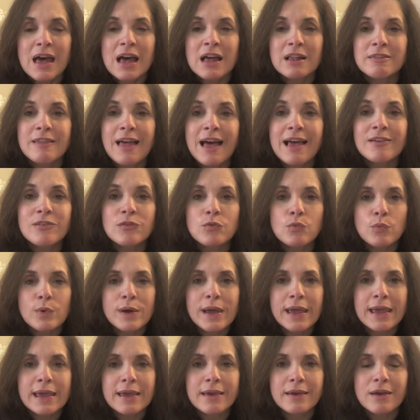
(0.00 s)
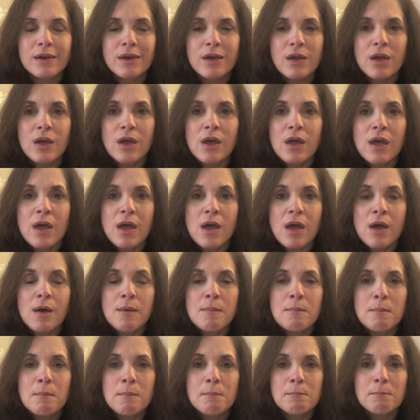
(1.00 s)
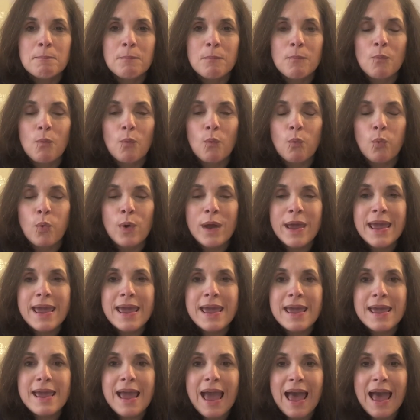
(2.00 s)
Last week, we